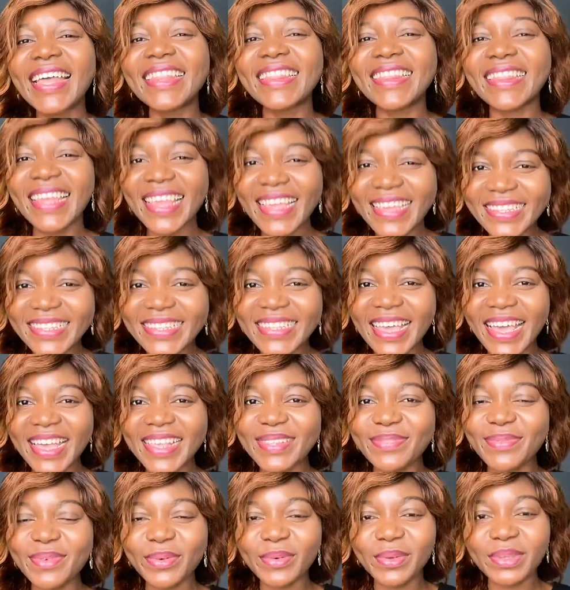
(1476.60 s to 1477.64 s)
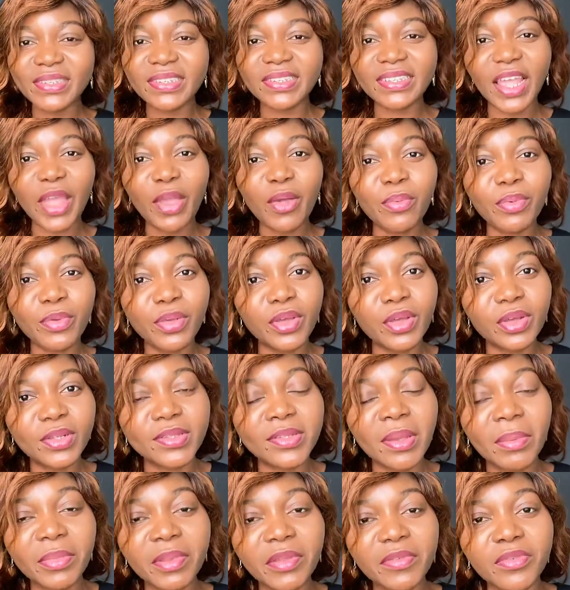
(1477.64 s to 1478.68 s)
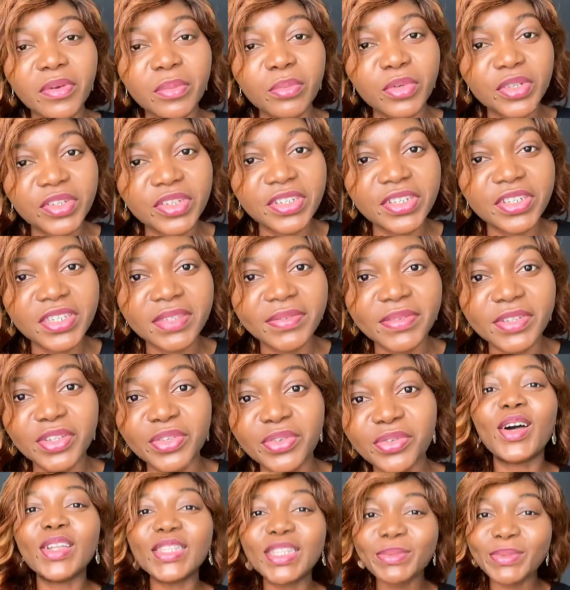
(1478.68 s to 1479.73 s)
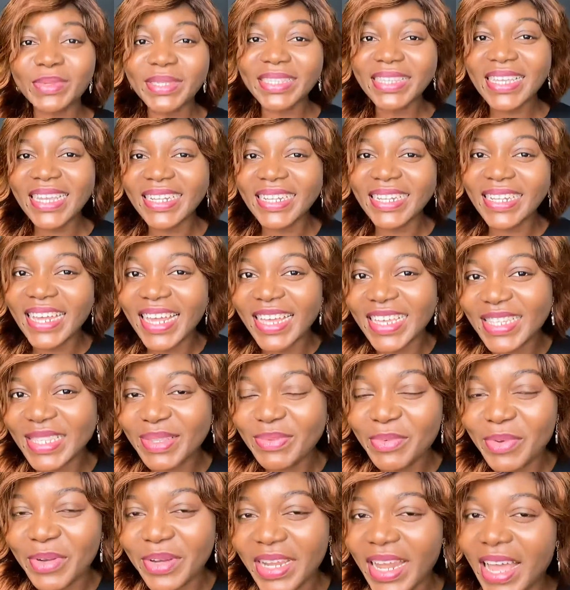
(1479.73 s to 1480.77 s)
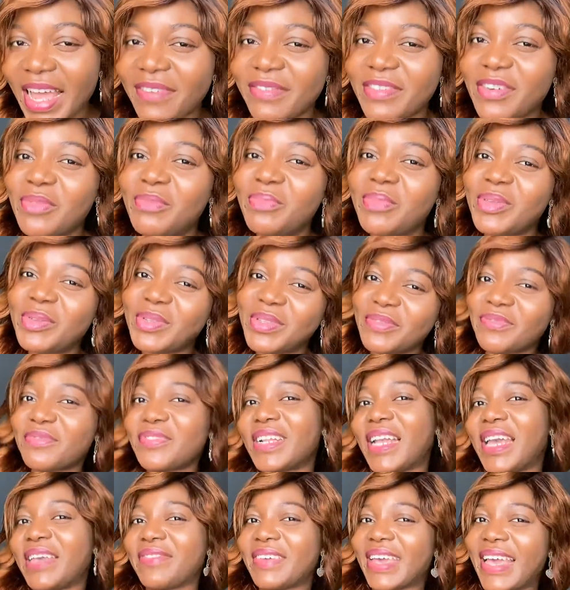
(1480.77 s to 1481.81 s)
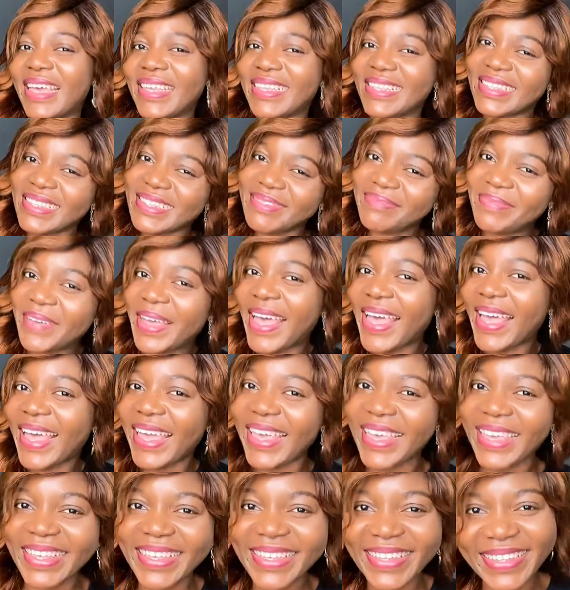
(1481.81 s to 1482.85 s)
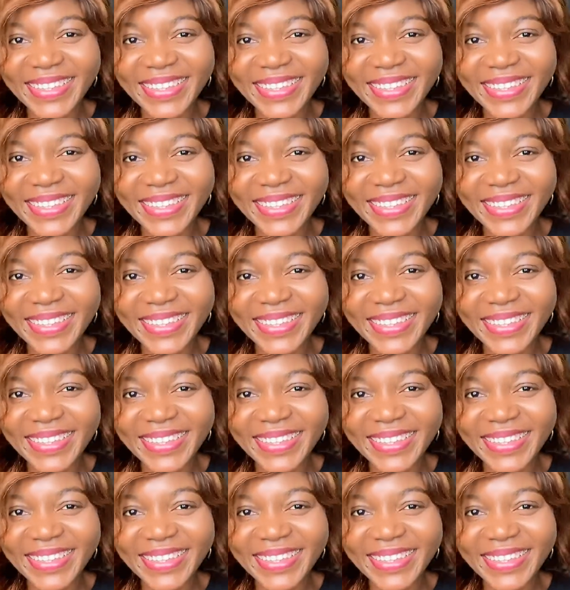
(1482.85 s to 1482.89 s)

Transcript: Thanks guys for watching. I hope you got something from watching this video. Until we see you in the next one, have a beautiful life guys. Bye.